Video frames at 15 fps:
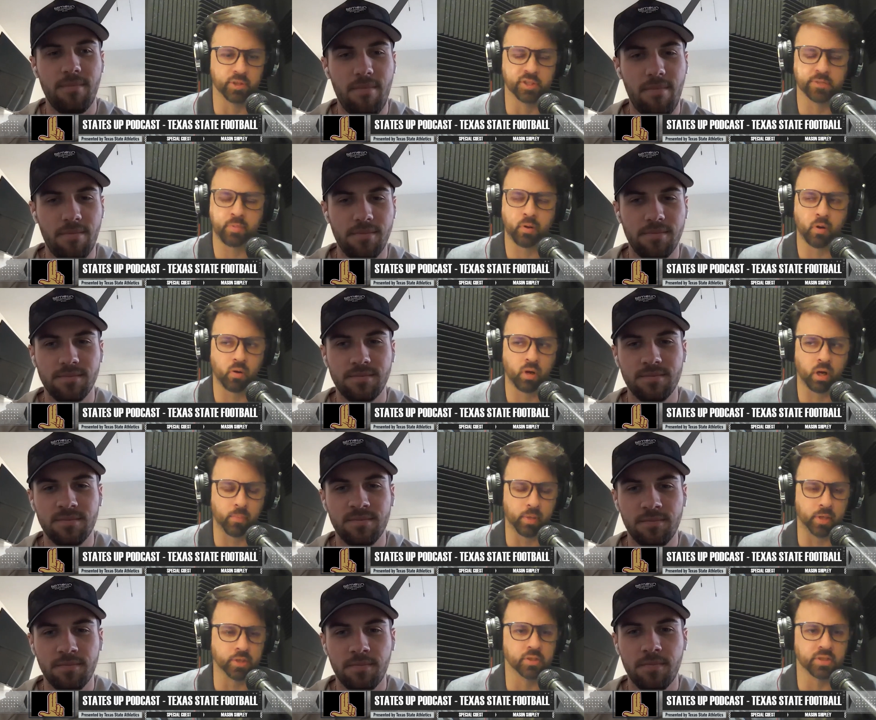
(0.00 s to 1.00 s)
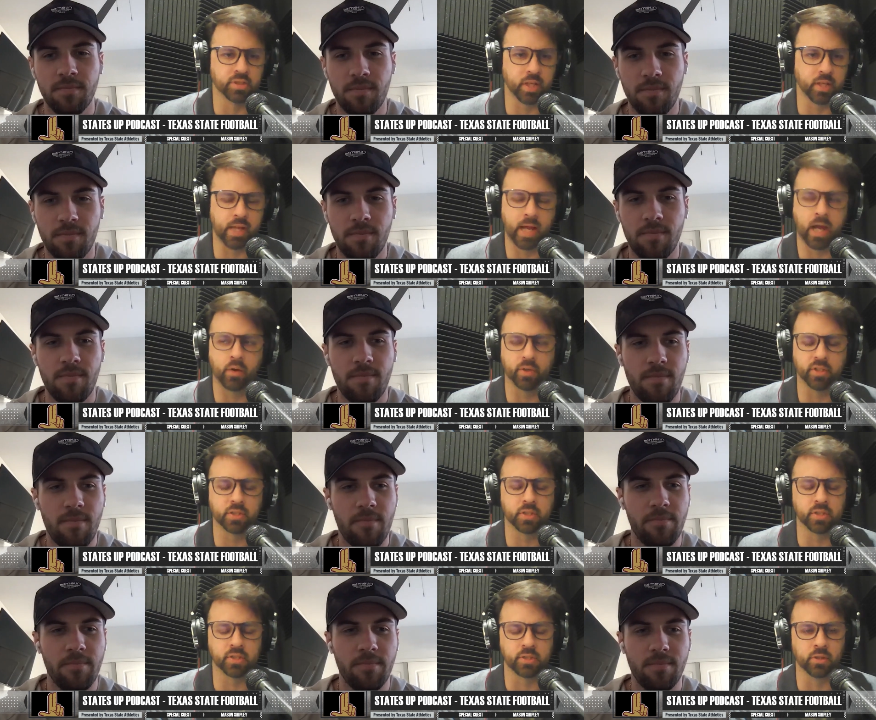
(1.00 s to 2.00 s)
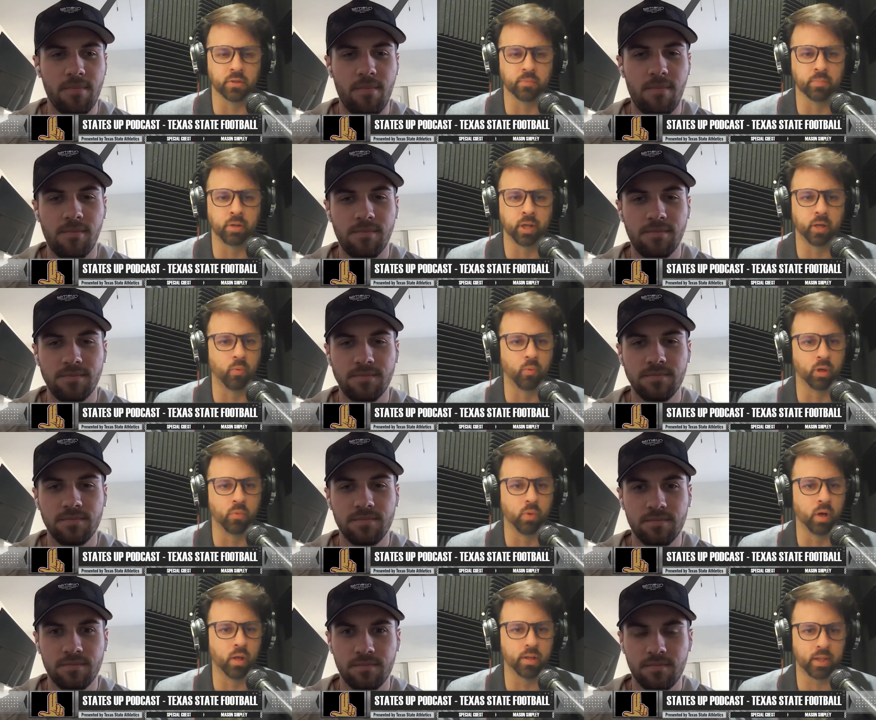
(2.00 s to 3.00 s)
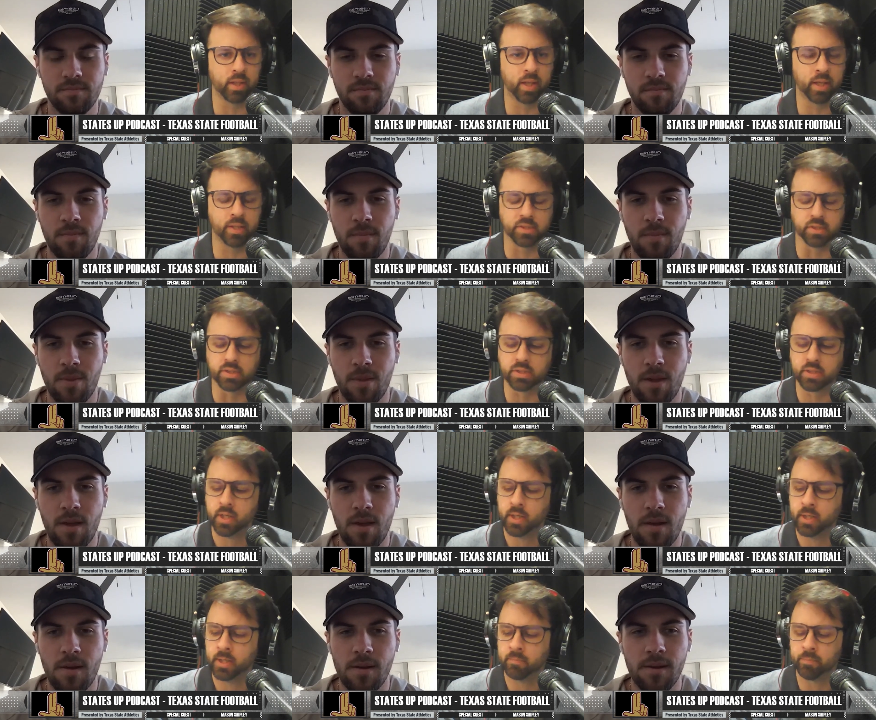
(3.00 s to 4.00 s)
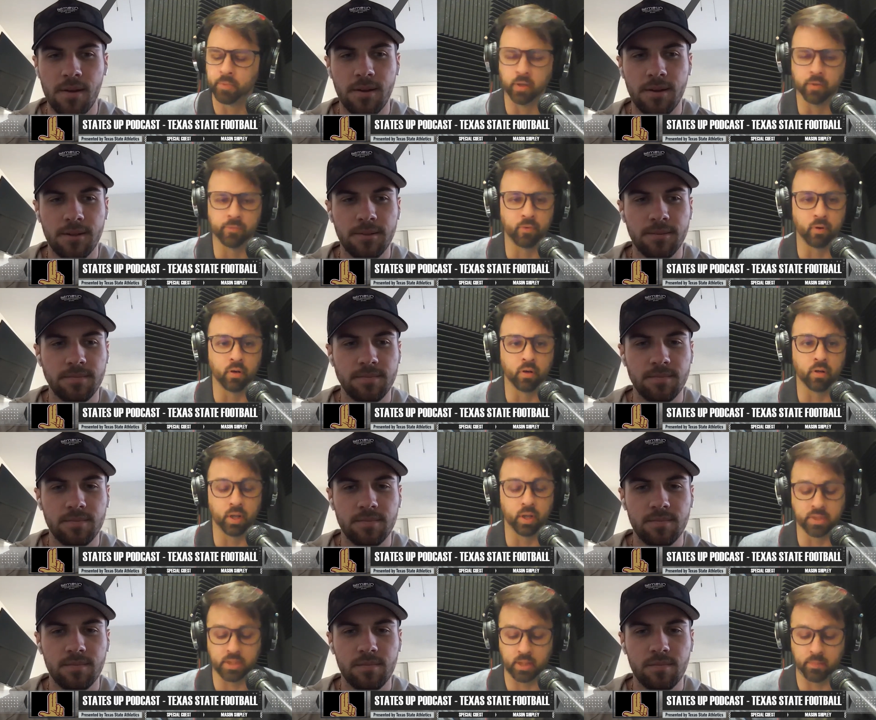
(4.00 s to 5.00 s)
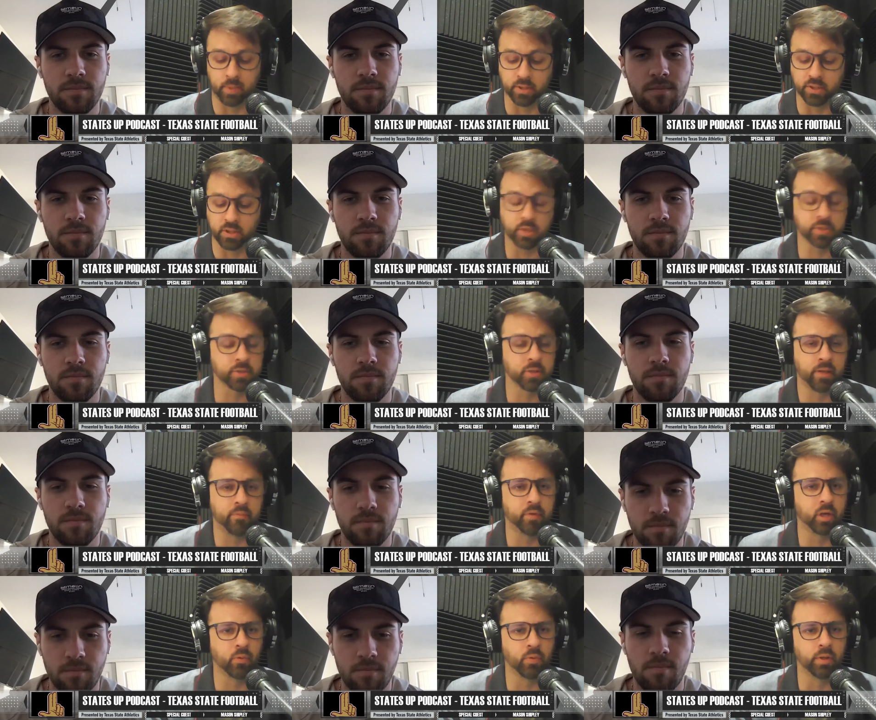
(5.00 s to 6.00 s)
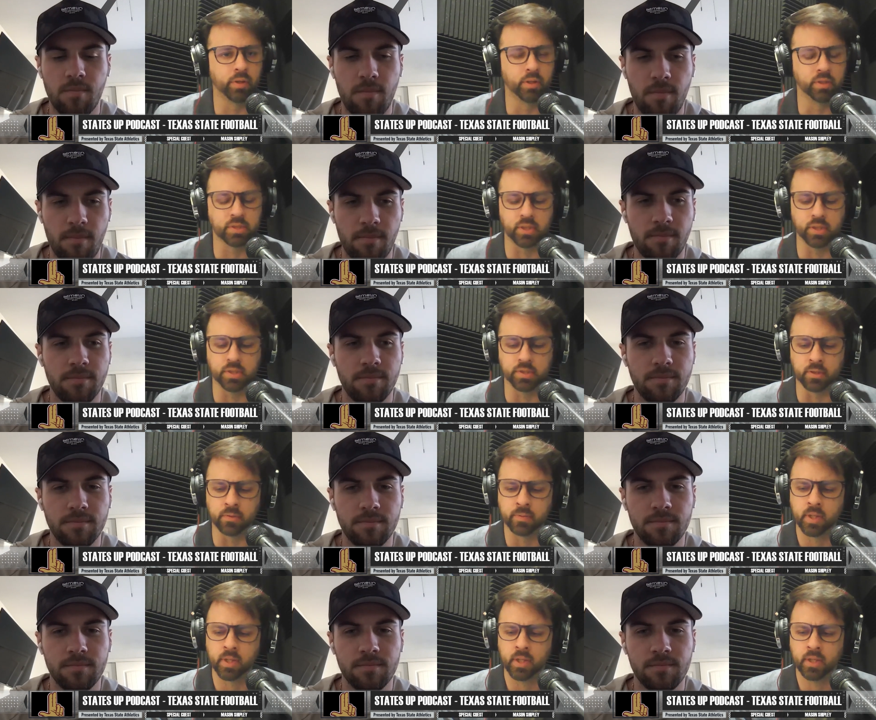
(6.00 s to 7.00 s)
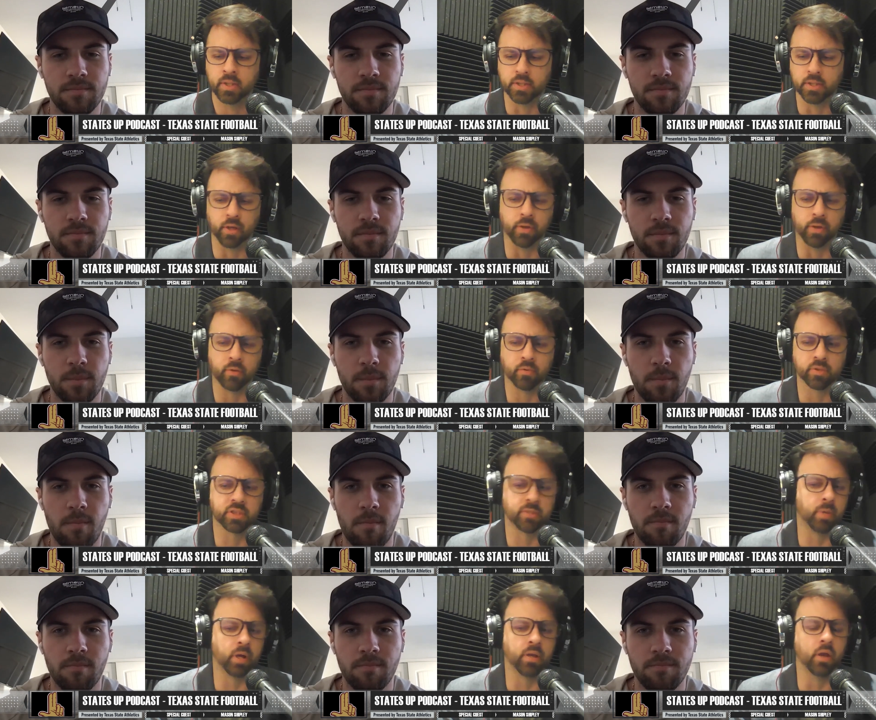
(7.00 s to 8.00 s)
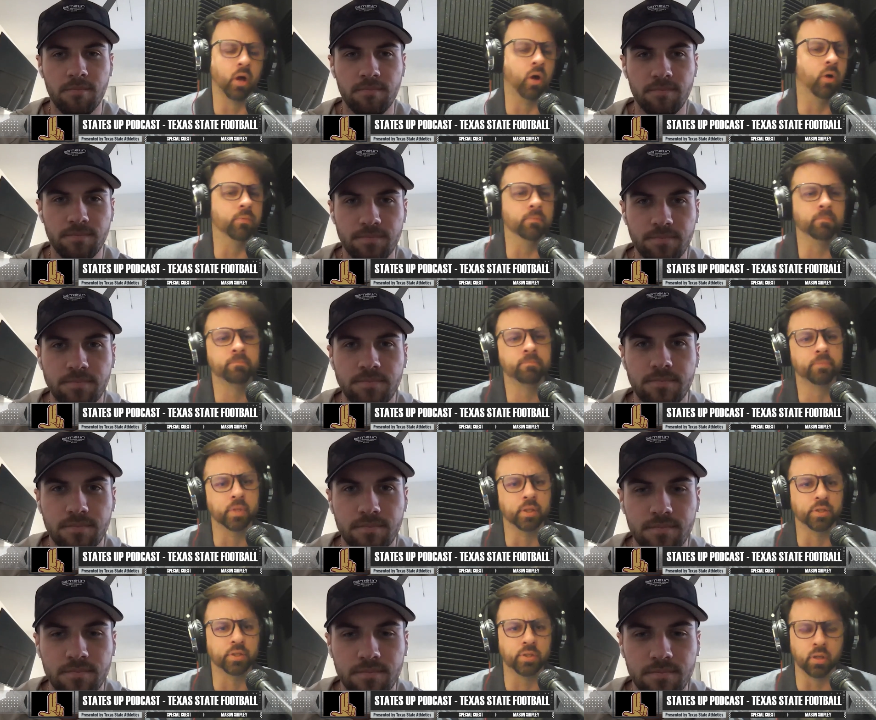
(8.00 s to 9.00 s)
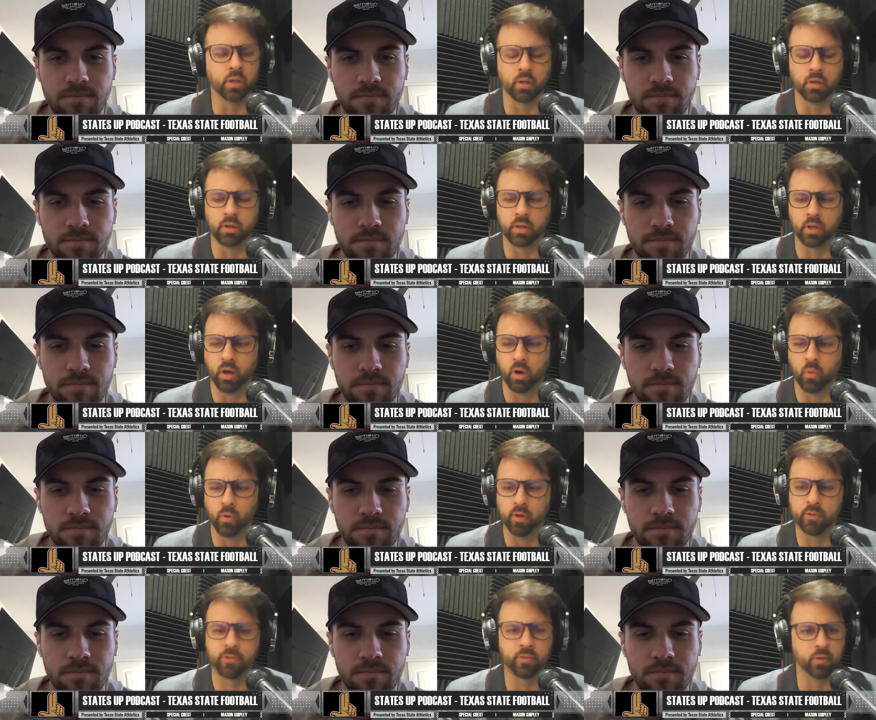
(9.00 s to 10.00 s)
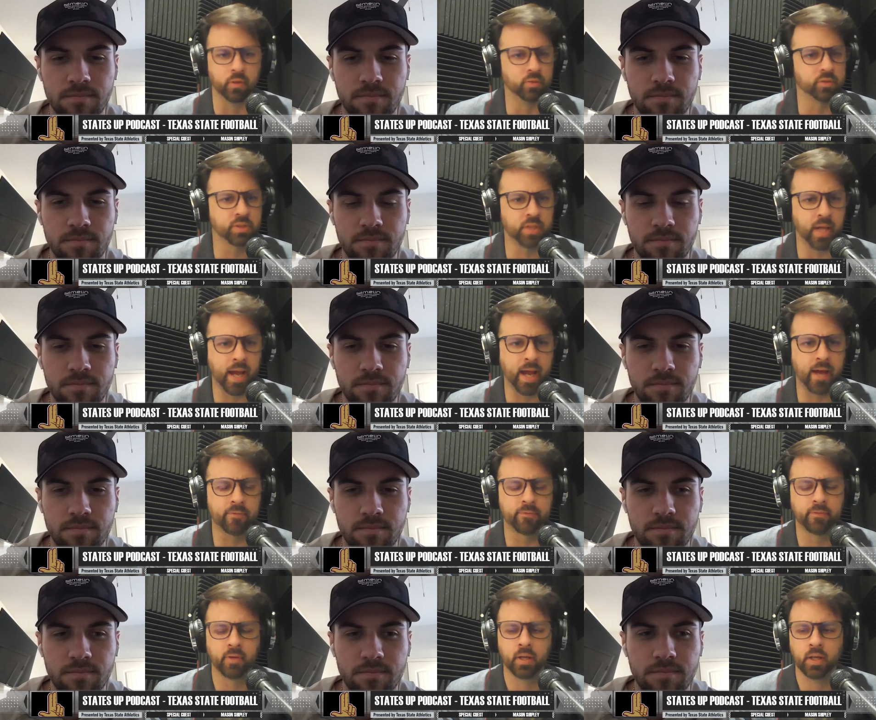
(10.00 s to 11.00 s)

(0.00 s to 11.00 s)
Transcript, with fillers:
Speaker 1: with this program, and as you said, now he's he's still playing really well at Kansas, you know, for a team that's also having a really good season. So there was some unknown this year, you know, with the new staff,